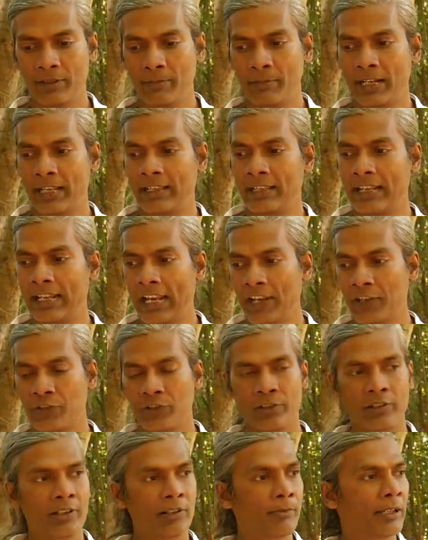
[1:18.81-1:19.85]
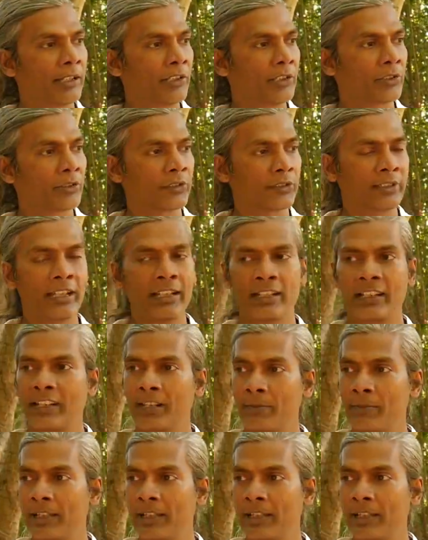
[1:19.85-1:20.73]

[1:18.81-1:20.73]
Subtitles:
by the nature, by the society,